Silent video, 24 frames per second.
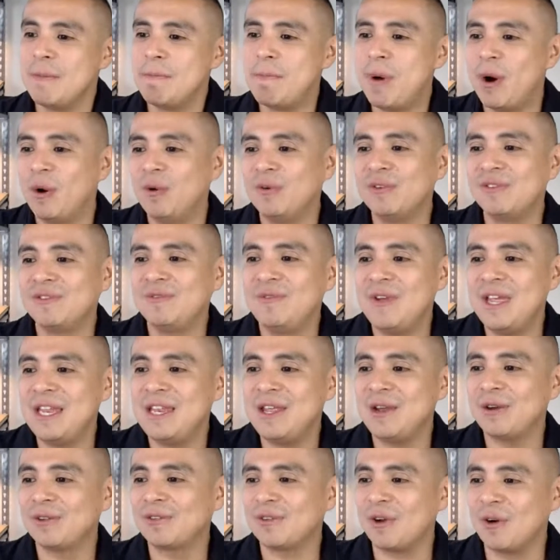post
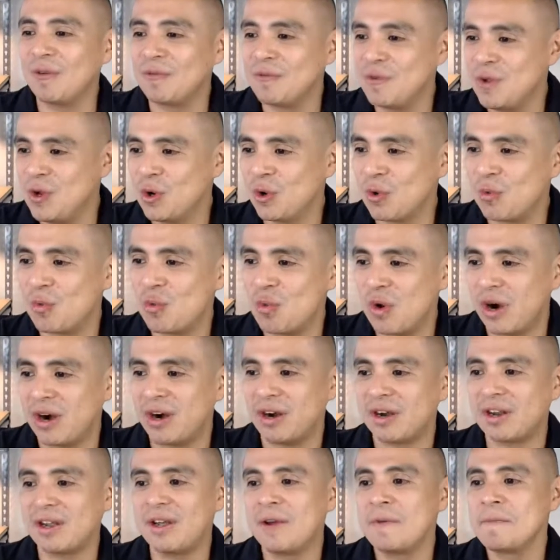videos of your
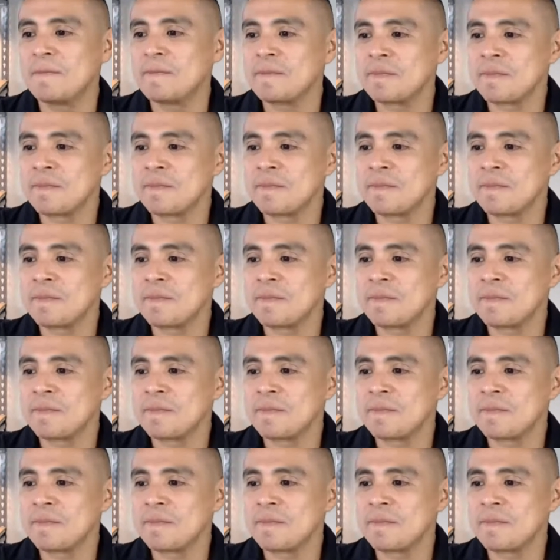work